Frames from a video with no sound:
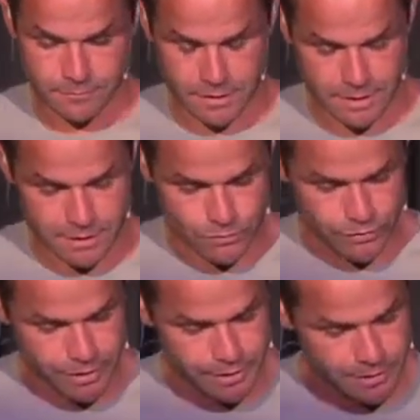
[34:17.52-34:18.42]
says,
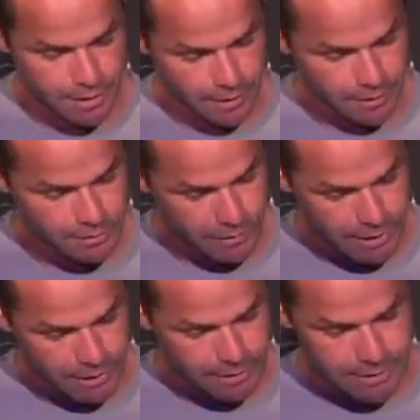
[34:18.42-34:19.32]
when these things
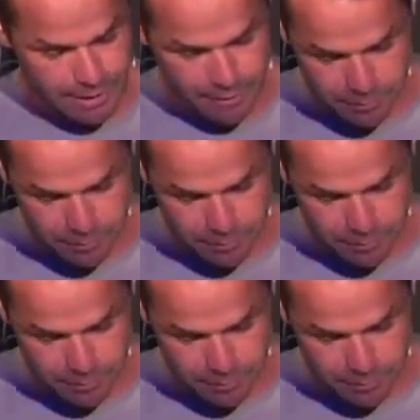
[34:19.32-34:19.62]
begin to take